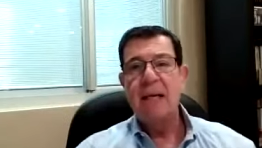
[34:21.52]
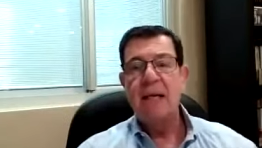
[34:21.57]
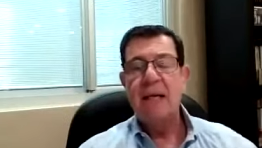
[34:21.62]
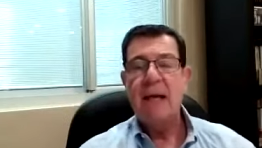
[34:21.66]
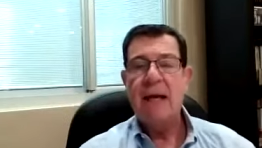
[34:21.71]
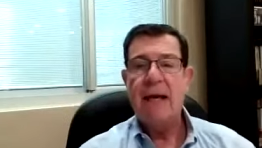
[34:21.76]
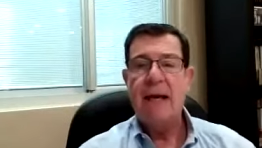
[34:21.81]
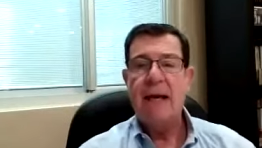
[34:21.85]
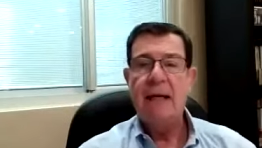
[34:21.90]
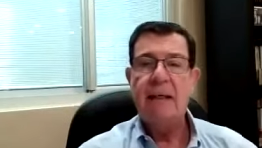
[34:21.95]

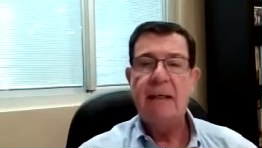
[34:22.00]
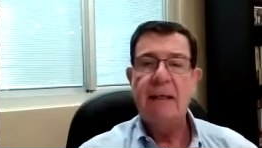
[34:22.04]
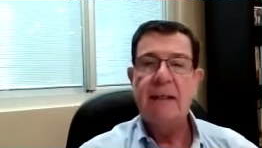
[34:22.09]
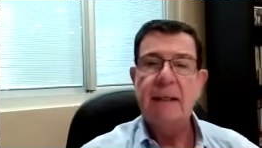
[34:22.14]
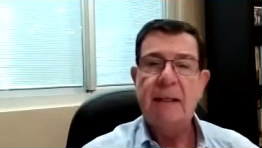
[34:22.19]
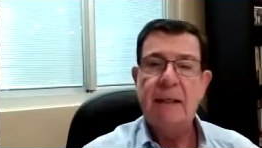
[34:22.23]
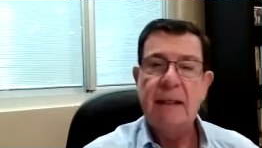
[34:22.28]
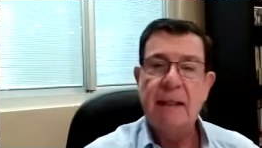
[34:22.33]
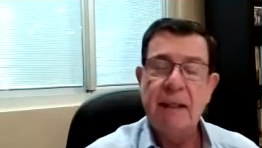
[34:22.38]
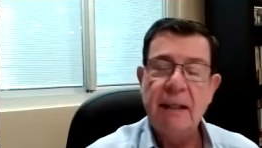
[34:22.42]
And
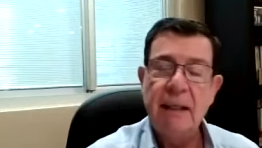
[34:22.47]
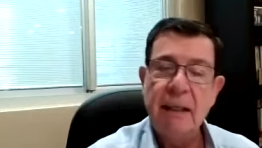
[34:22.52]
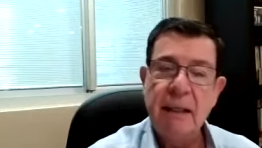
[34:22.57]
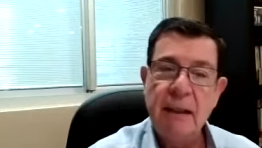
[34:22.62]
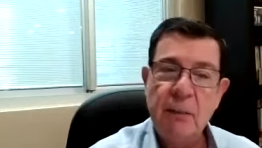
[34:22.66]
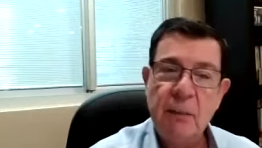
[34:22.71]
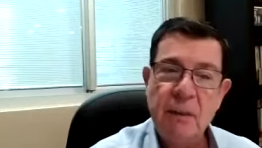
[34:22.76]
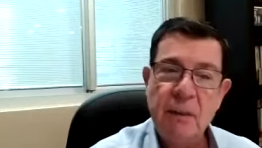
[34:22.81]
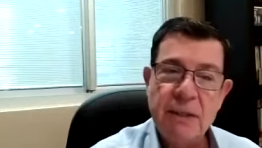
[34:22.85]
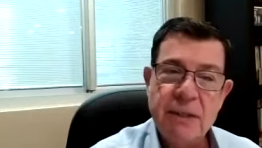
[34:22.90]
uh,
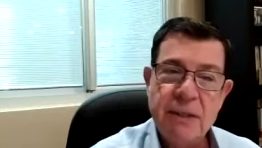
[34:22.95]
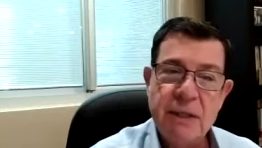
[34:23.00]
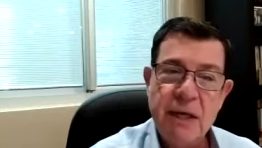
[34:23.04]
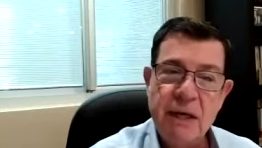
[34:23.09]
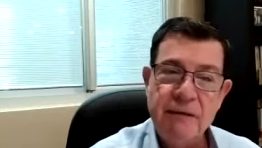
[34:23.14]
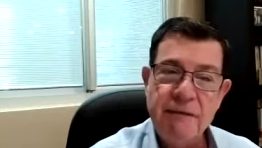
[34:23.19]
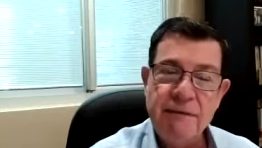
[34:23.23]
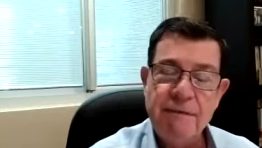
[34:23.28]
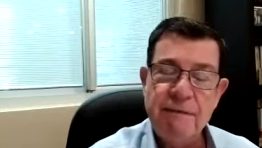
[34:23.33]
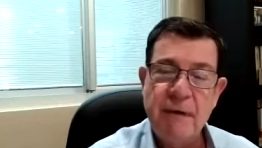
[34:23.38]
it was
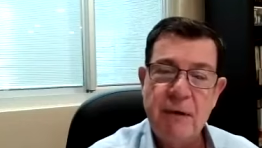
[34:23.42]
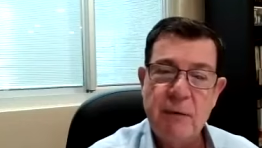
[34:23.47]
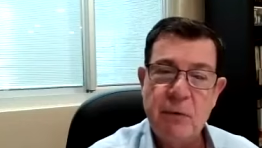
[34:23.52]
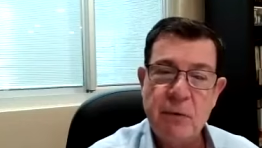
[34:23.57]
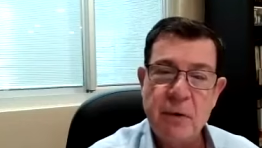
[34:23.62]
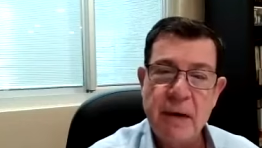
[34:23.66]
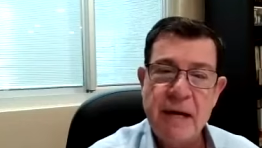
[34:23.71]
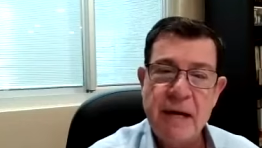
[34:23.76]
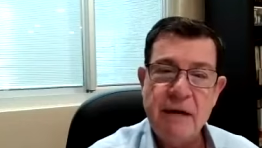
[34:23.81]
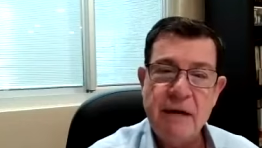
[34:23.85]
a
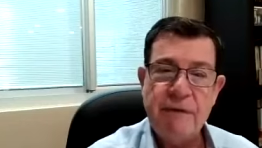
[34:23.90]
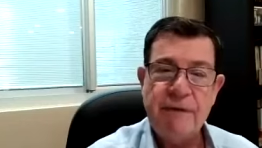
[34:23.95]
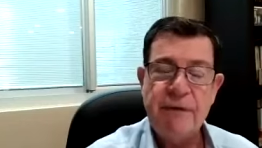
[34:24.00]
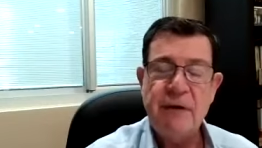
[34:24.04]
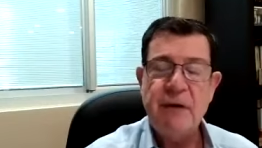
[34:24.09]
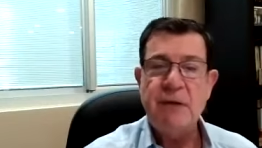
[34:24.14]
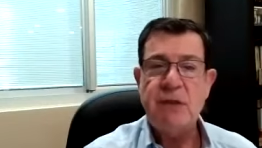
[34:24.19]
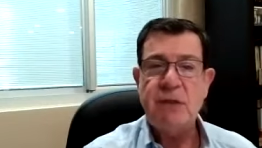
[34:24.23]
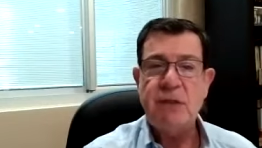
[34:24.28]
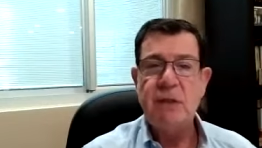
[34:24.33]
great
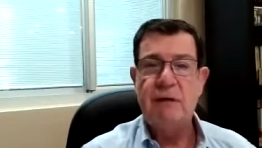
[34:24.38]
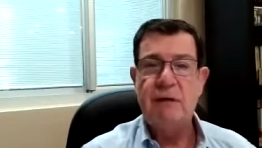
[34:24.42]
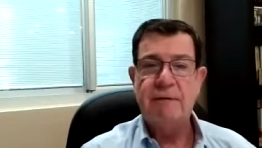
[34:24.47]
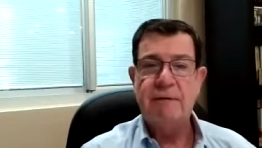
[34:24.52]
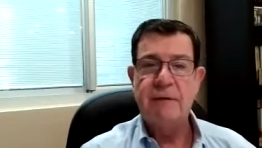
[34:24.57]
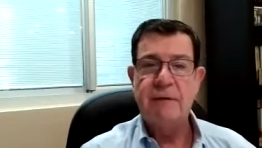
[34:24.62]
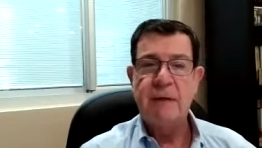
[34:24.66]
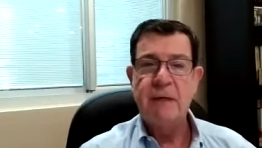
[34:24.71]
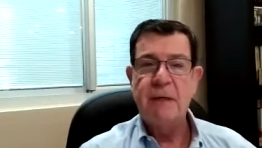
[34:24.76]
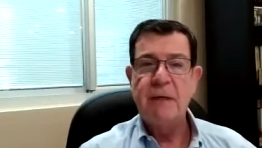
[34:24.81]
feast
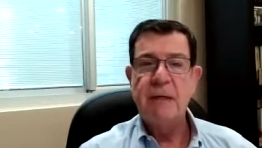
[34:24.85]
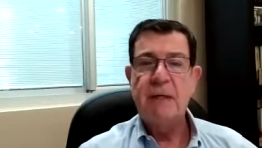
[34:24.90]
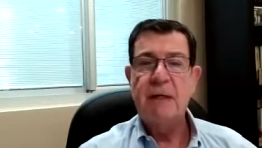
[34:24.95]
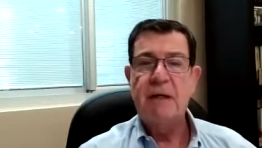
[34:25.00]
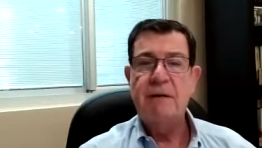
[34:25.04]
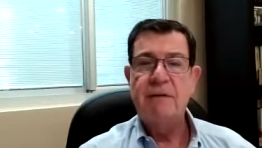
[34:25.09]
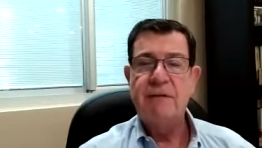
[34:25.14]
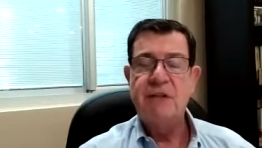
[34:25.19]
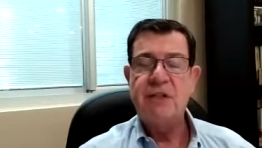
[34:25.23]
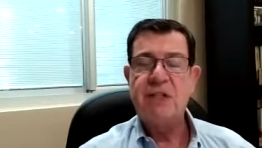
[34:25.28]
of
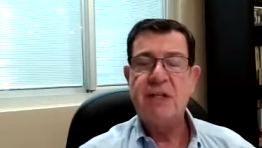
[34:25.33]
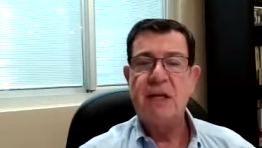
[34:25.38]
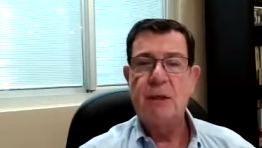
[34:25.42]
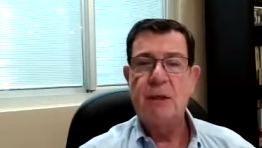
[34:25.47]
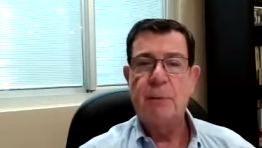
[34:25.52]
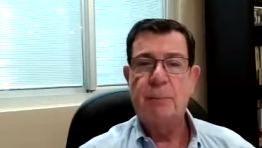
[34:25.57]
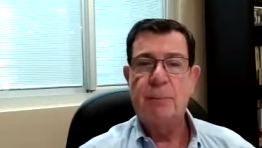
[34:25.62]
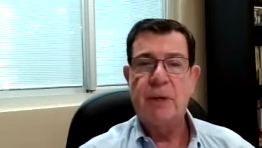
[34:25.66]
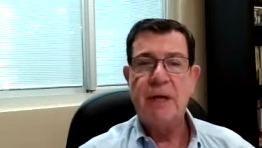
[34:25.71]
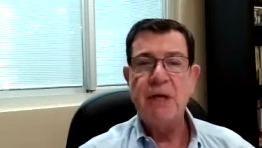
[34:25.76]
of
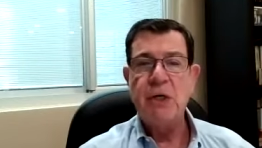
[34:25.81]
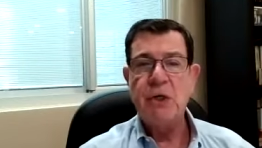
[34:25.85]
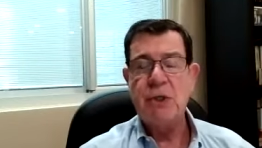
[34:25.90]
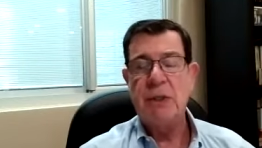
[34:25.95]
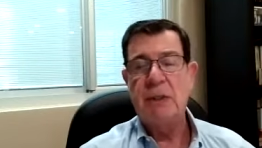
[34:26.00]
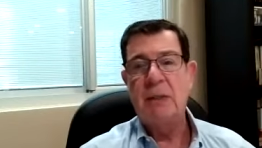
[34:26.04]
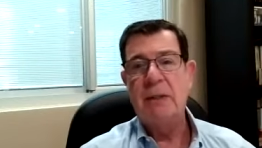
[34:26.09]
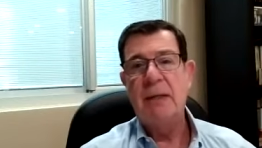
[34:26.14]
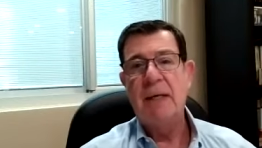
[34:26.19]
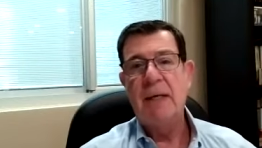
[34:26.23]

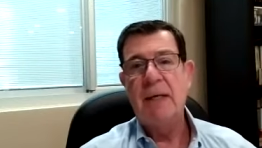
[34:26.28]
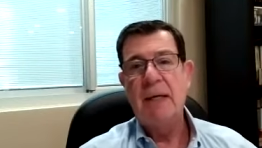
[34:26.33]
celebration.